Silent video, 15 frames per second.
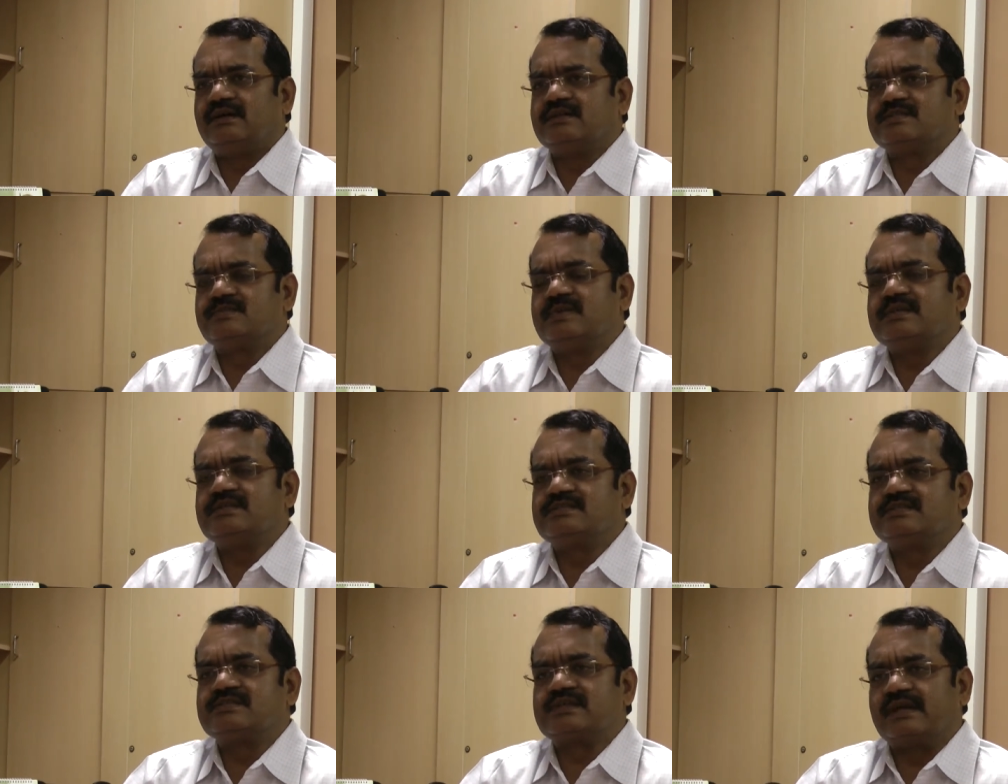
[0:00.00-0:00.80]

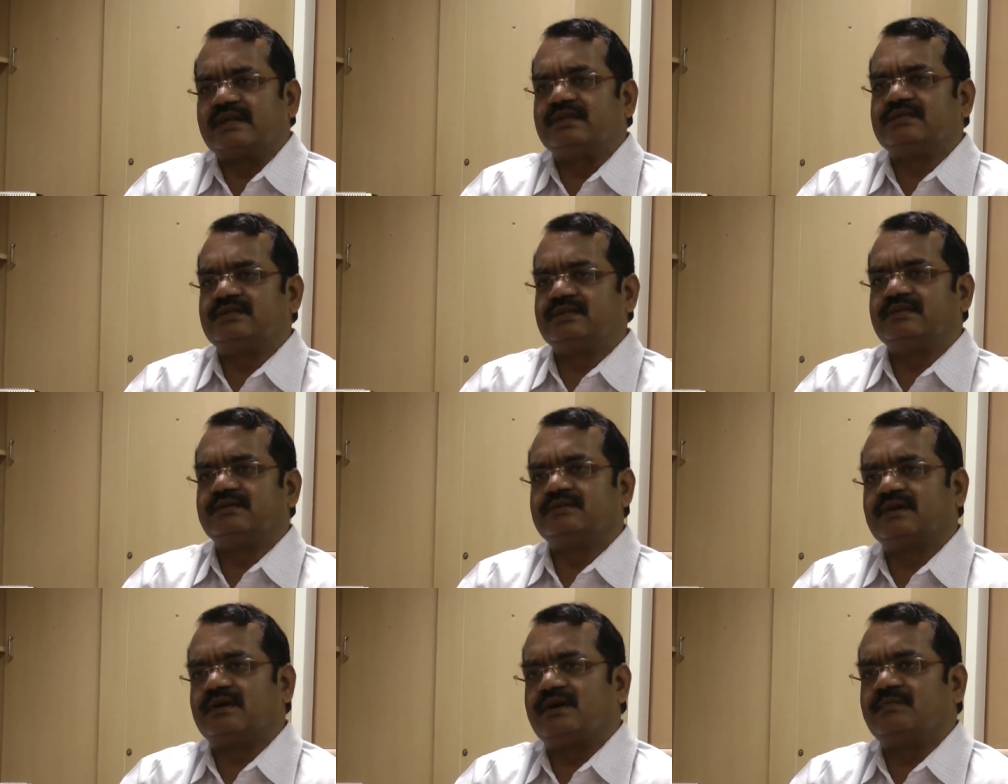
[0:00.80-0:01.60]
space is
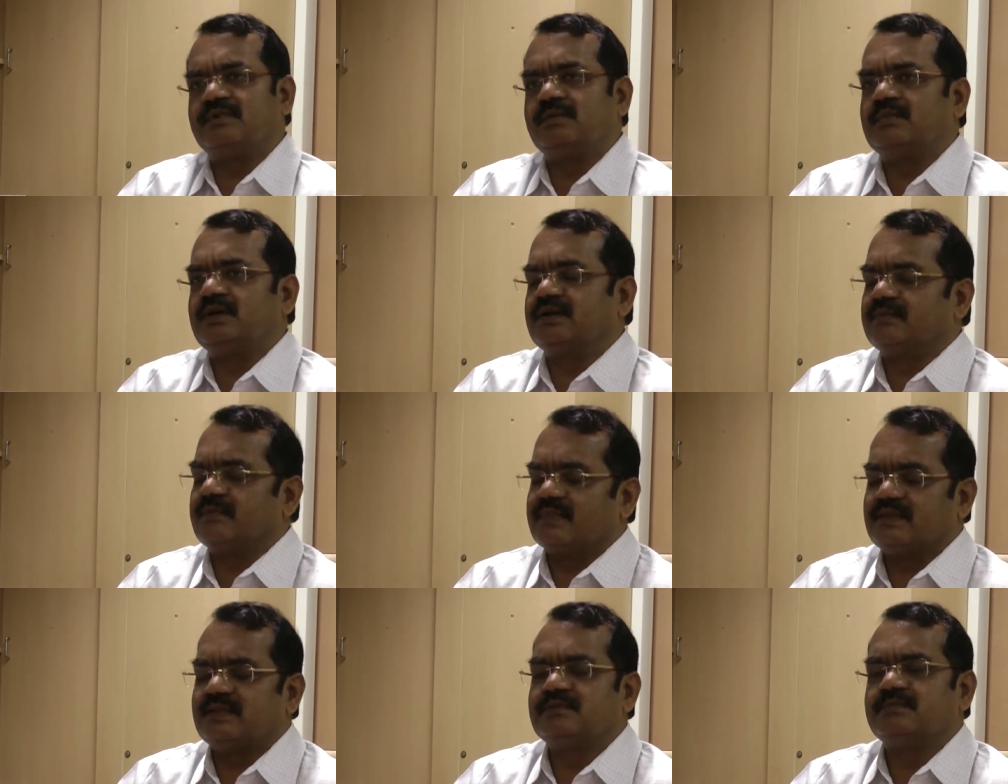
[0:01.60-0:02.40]
connecting the common man
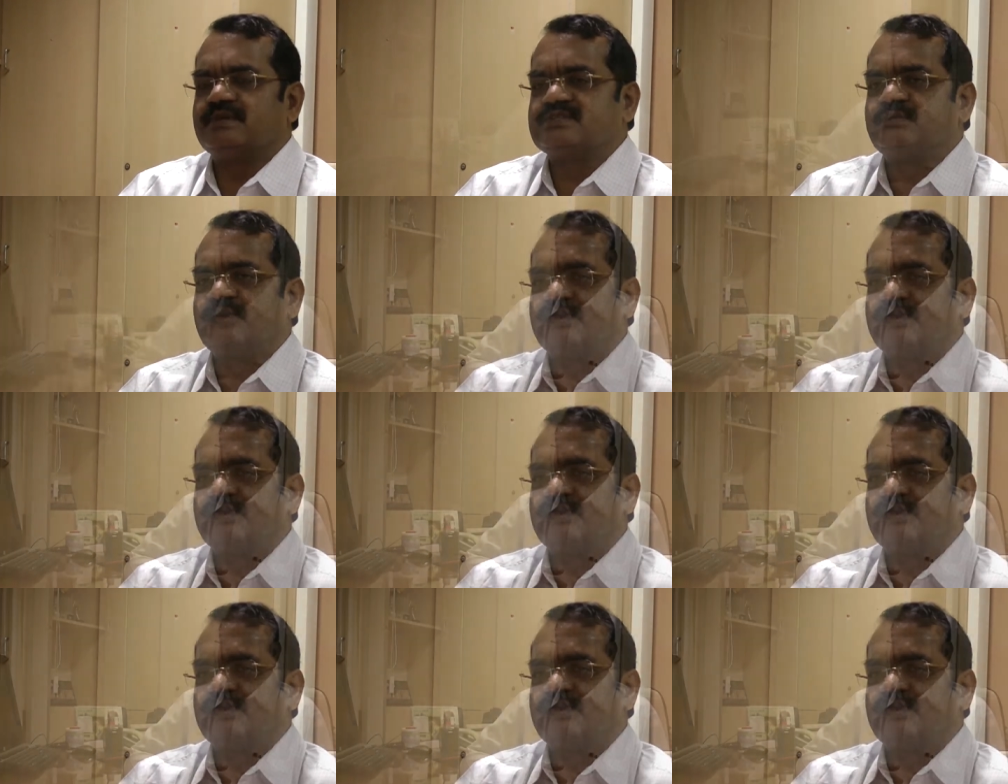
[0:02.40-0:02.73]
in much